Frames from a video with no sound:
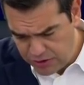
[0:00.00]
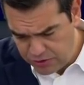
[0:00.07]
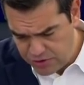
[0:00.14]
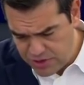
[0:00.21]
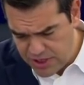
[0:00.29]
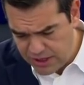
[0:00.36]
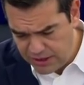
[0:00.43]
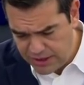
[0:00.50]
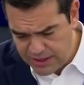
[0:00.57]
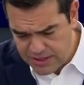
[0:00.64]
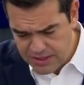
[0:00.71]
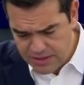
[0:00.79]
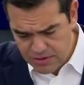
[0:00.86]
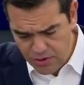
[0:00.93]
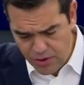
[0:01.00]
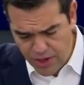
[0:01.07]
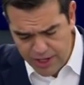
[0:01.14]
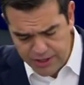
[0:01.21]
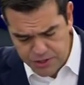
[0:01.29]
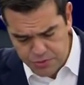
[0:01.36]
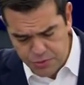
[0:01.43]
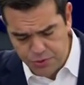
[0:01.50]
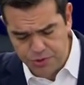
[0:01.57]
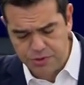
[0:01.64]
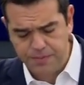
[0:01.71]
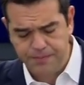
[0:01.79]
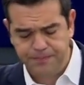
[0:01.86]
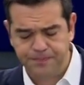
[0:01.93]
with the European Union and
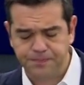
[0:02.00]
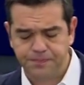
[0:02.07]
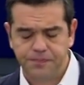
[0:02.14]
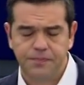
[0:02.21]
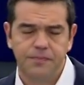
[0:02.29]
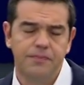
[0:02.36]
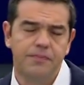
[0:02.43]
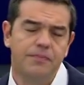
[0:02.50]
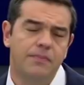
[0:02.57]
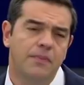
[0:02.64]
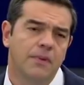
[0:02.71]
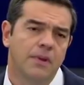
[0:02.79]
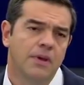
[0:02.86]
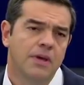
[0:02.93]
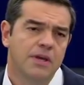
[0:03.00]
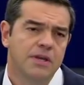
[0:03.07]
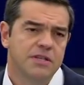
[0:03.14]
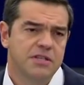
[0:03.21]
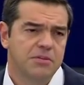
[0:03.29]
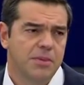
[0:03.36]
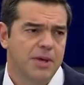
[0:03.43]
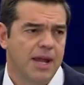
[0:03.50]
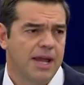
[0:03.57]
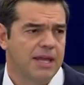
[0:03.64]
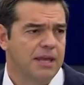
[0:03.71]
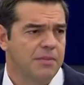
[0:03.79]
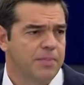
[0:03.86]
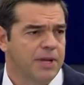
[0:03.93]
international organizations to face up to this
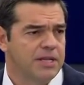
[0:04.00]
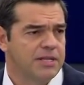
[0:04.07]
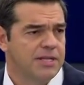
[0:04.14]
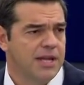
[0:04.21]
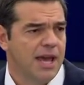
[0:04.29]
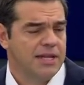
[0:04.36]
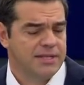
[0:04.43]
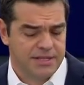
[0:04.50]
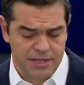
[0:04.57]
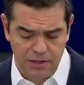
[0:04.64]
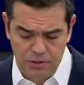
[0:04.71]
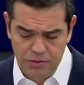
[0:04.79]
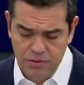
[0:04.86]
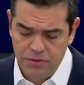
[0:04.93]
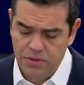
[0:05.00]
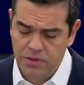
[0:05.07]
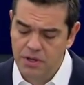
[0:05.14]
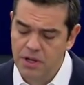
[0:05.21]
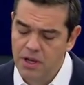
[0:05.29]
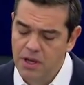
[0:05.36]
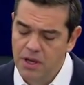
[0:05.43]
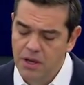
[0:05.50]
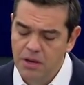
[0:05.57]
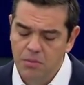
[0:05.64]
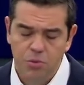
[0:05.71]
challenge. Today,